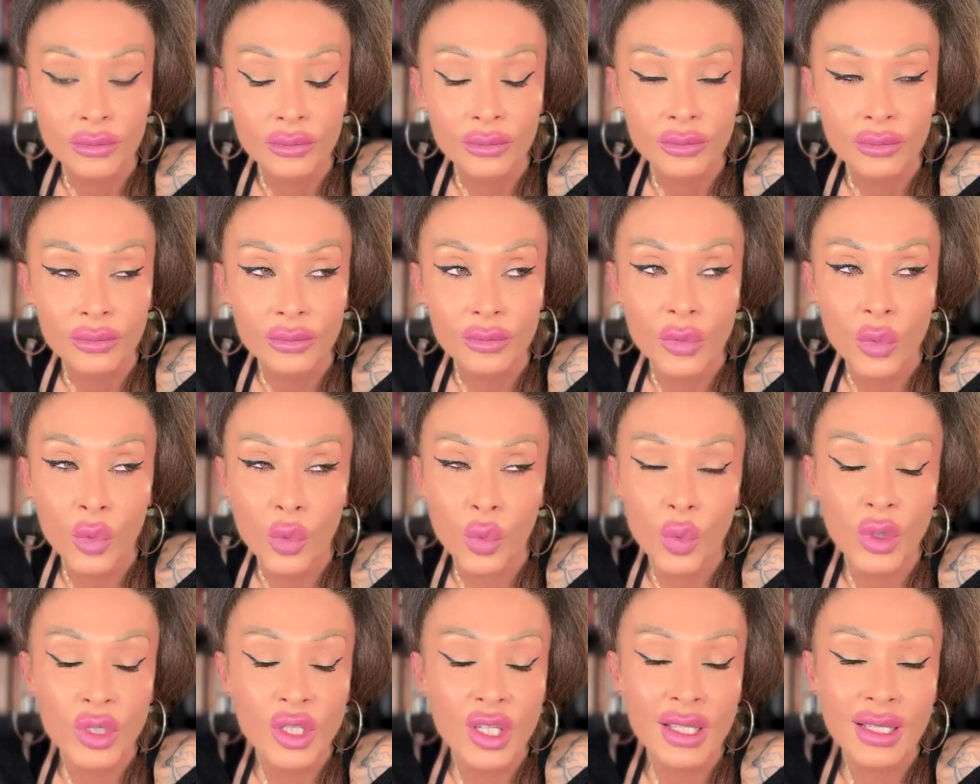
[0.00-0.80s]

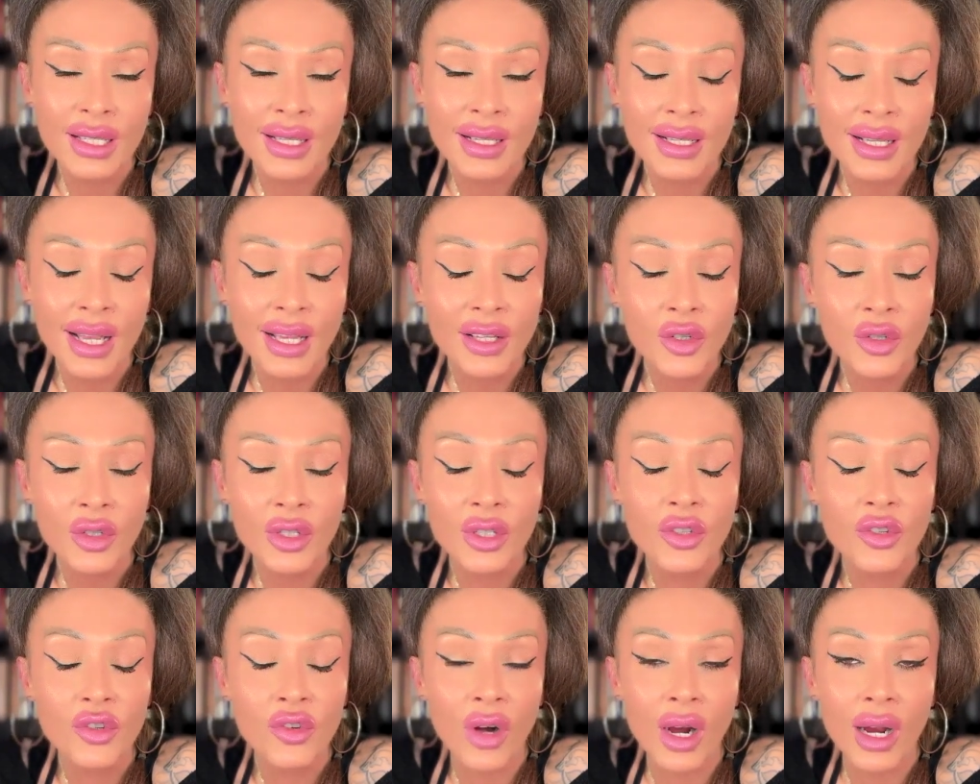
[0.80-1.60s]
Which is
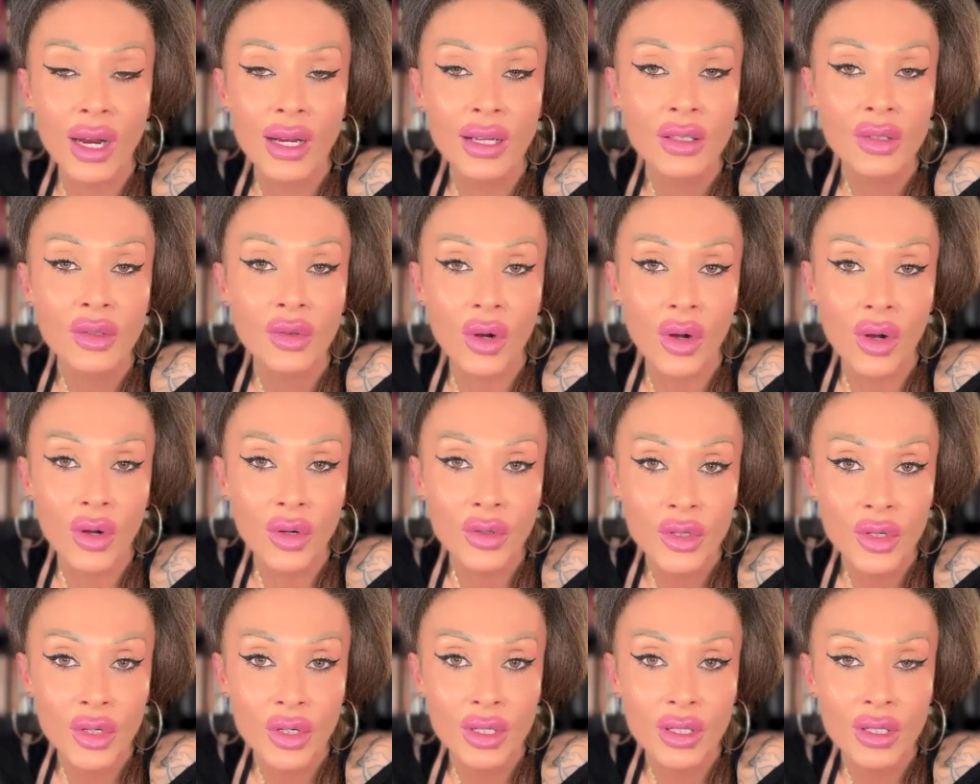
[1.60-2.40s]
essentially trying to
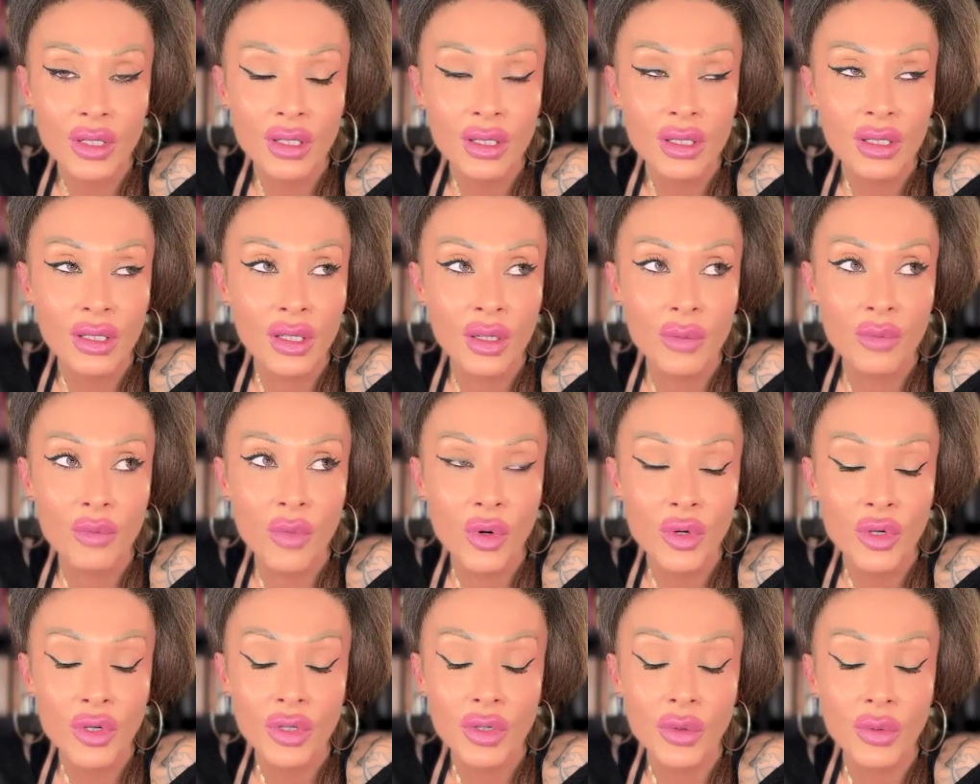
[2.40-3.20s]
alter the
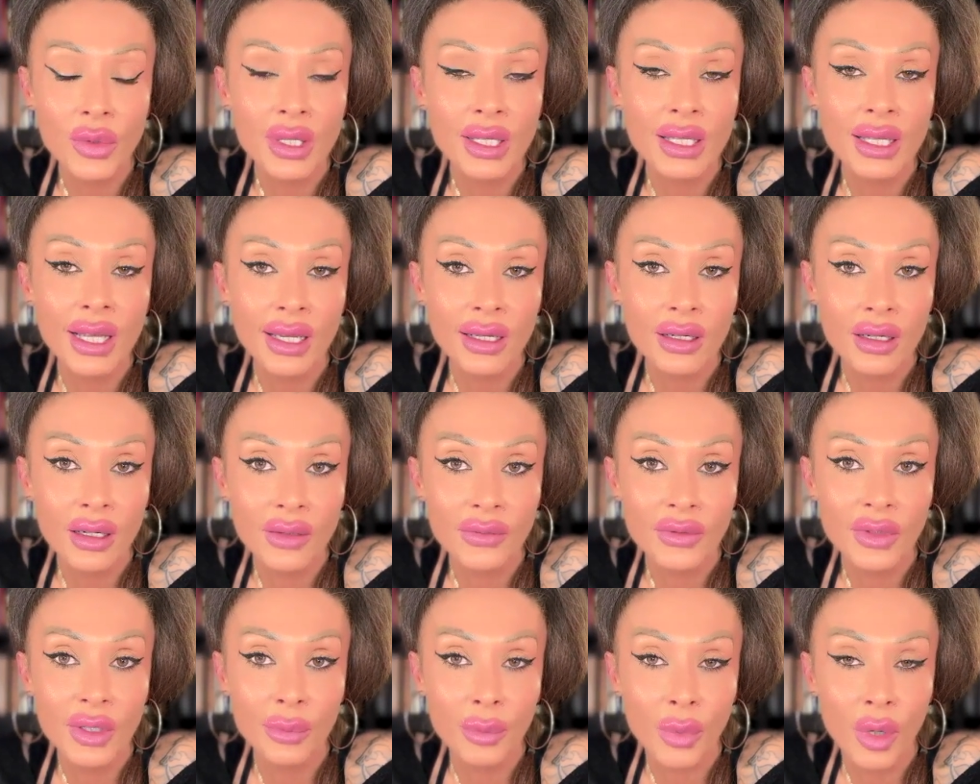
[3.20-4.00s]
emotional state
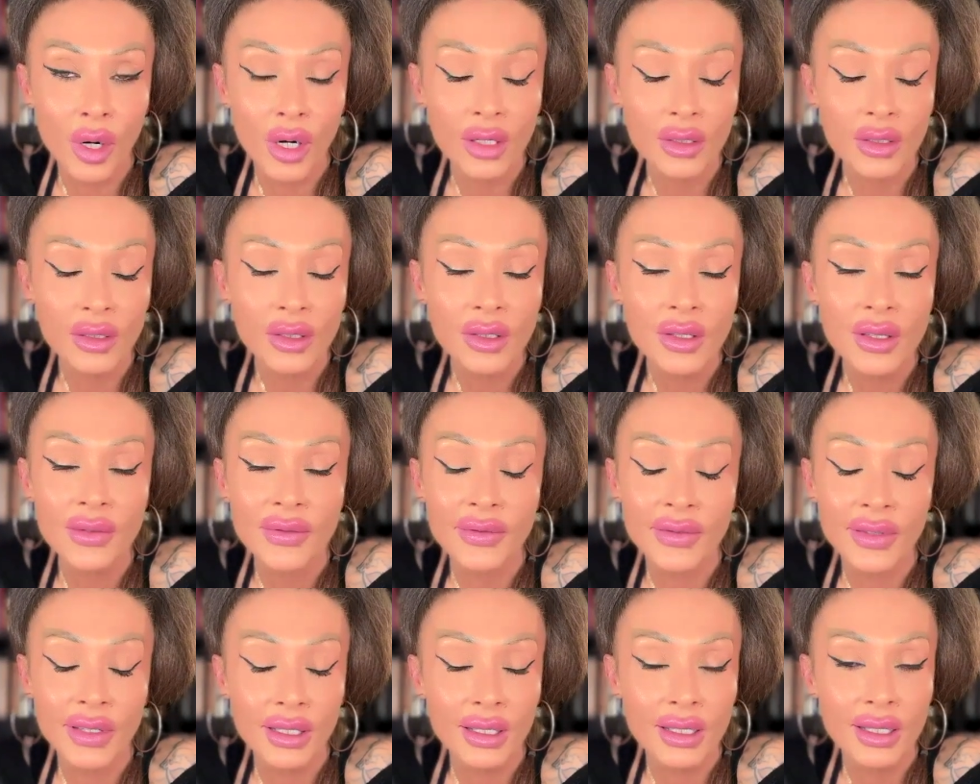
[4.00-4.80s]
of the partner to
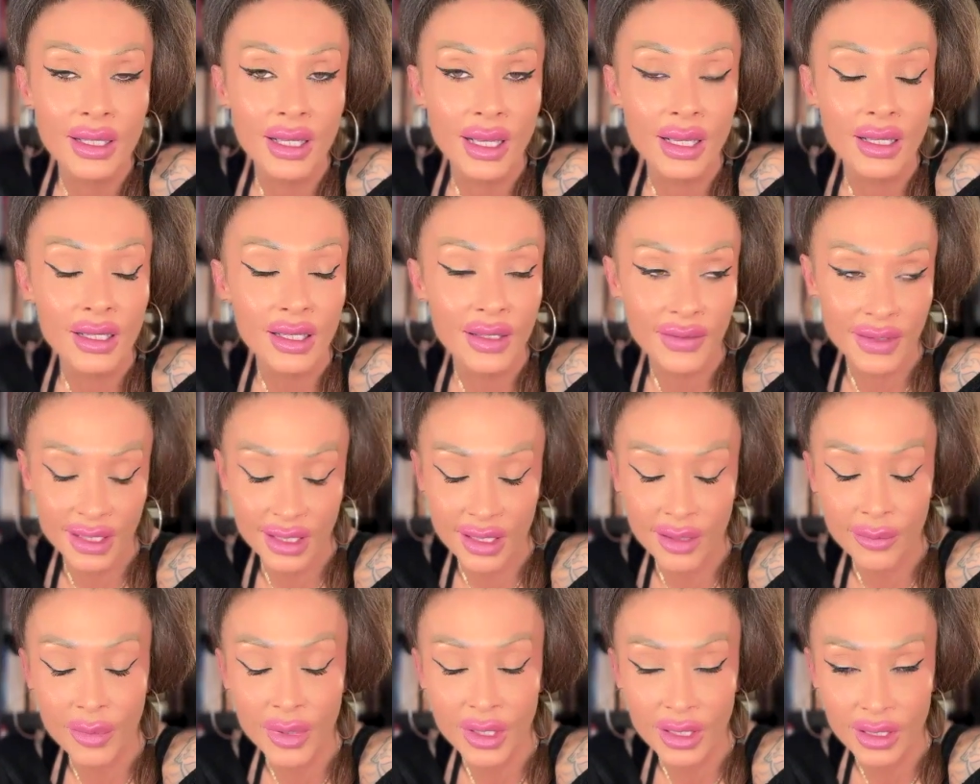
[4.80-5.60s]
feel a sense of
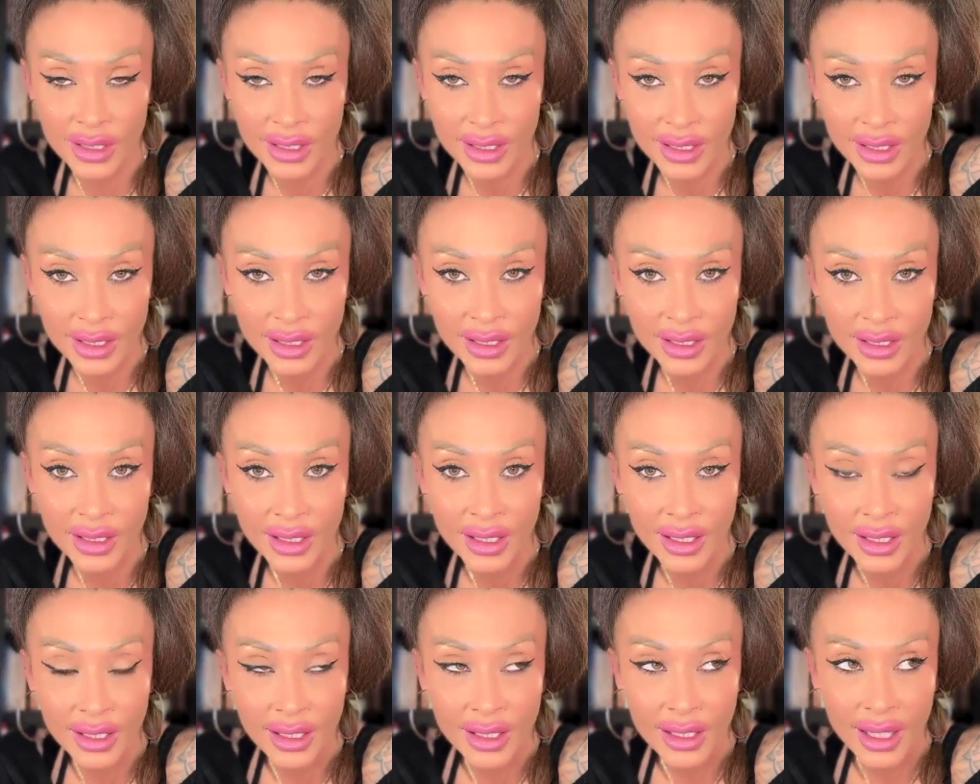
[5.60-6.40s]
stability
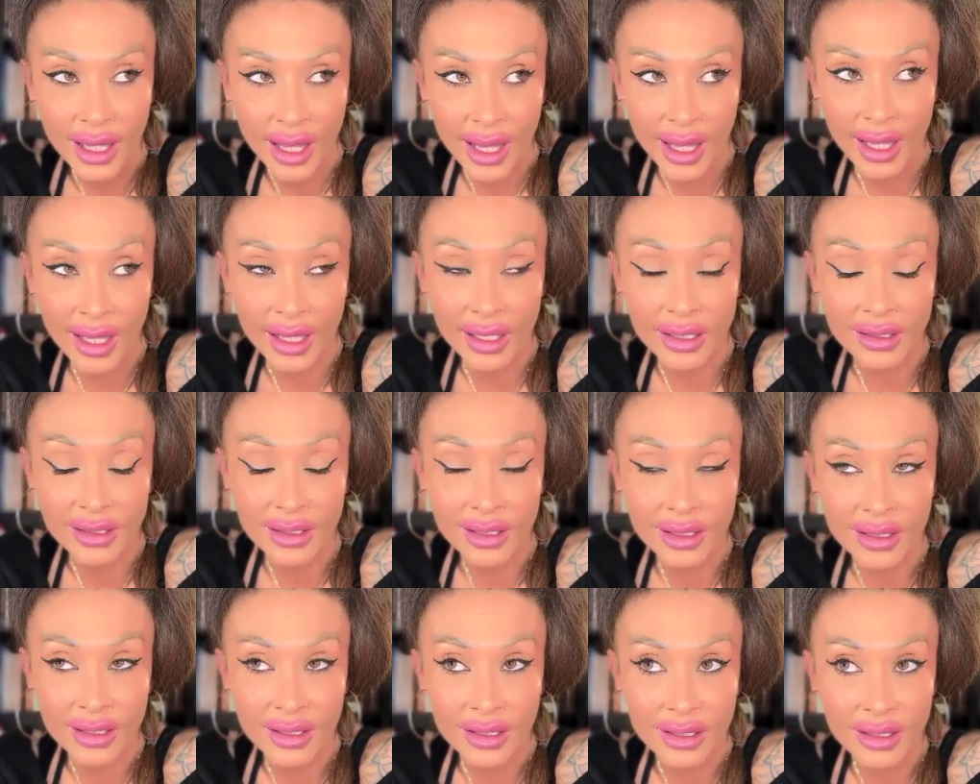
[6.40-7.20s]

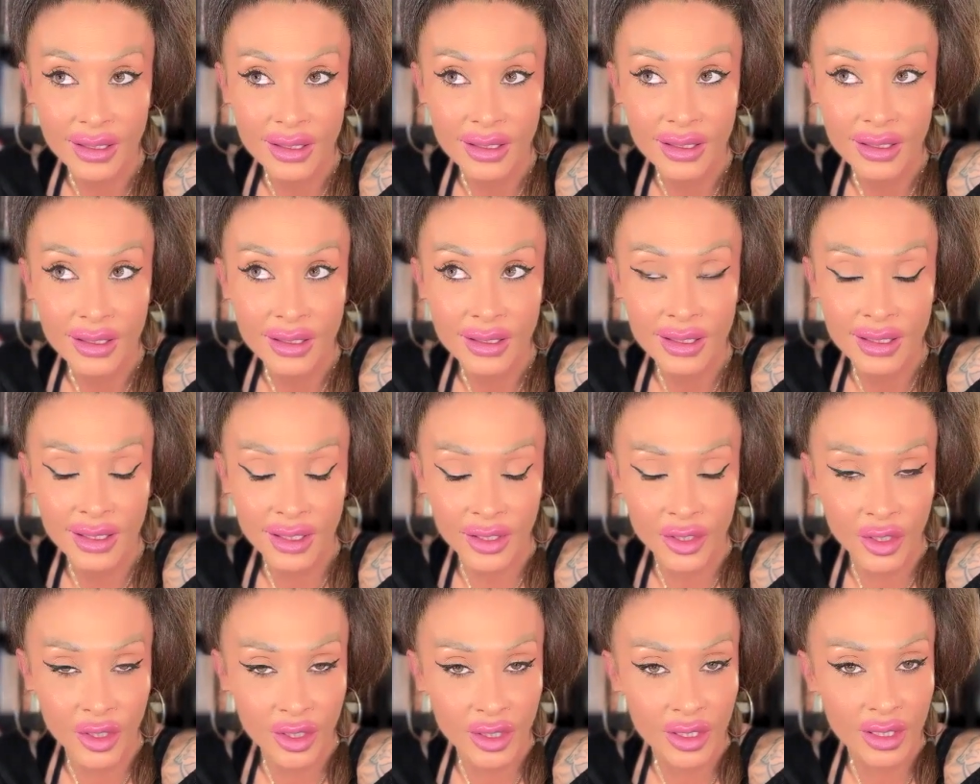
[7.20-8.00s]
and
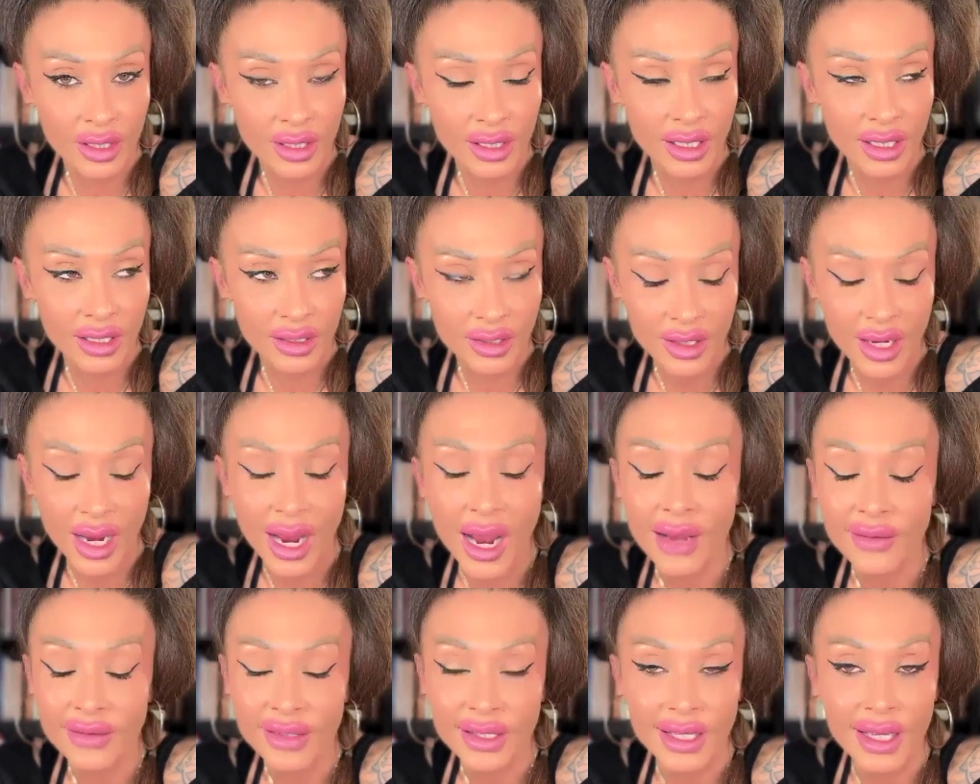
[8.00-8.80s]
security and to
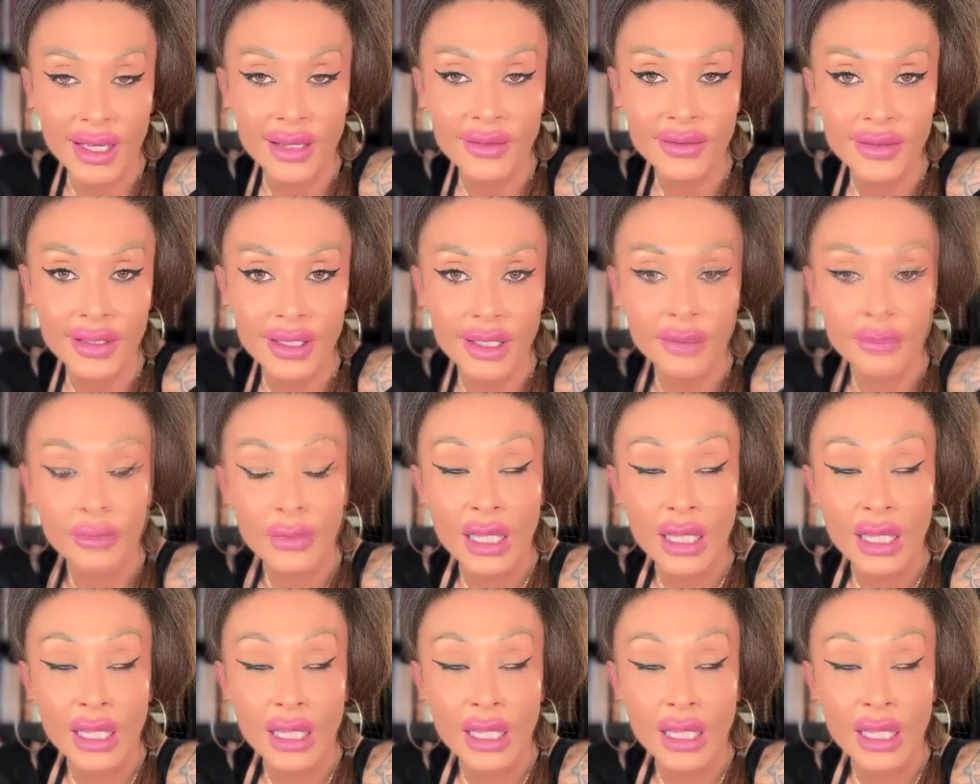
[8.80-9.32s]
have safety.